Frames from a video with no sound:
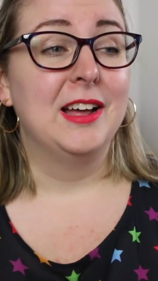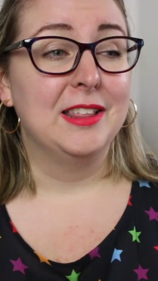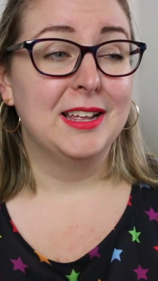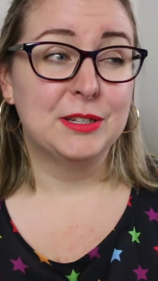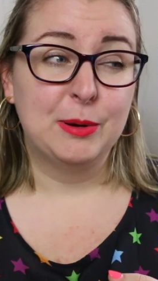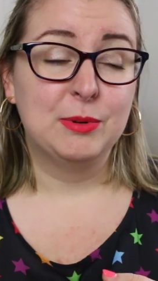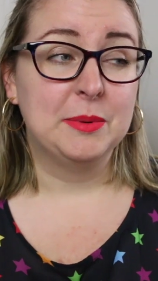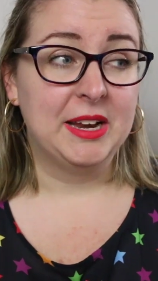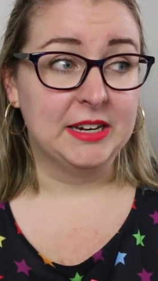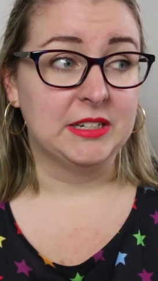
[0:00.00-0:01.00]
Last week was a
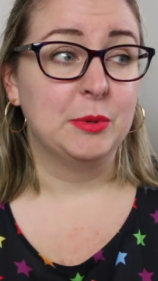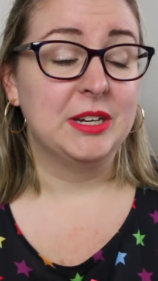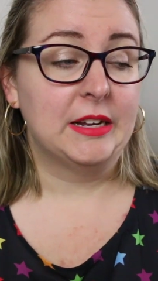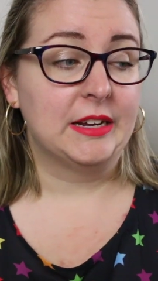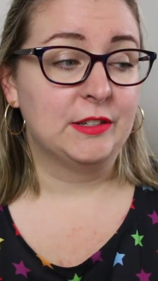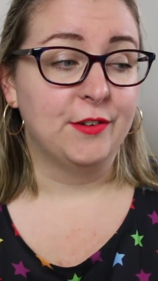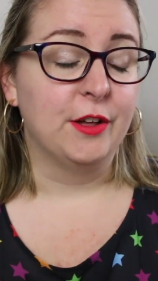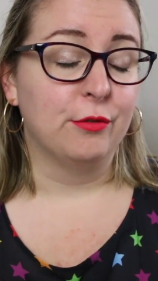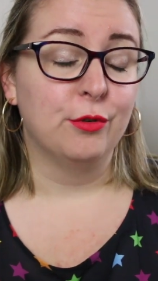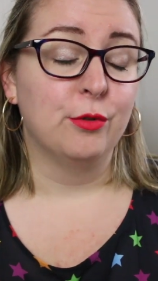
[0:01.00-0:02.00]
bit hectic. We didn't get as far
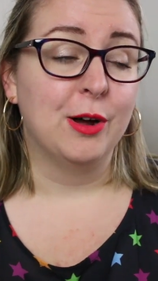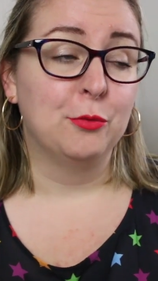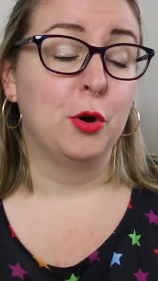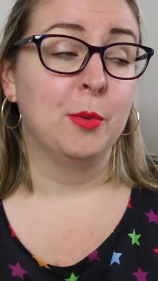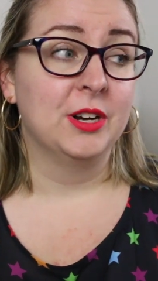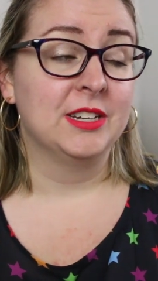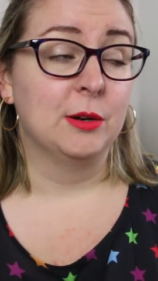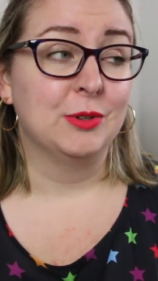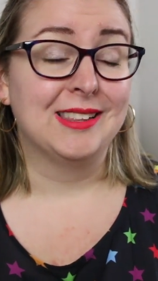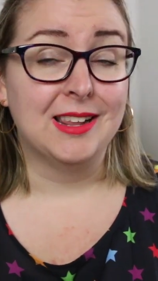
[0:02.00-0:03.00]
through The Wild Robot as I
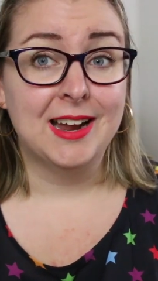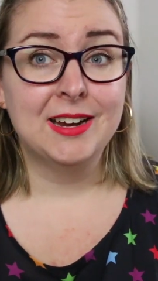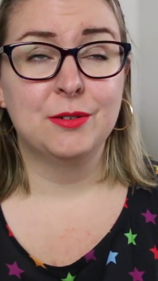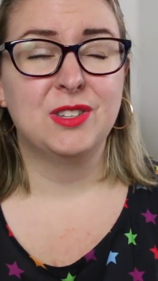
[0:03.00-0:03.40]
would like.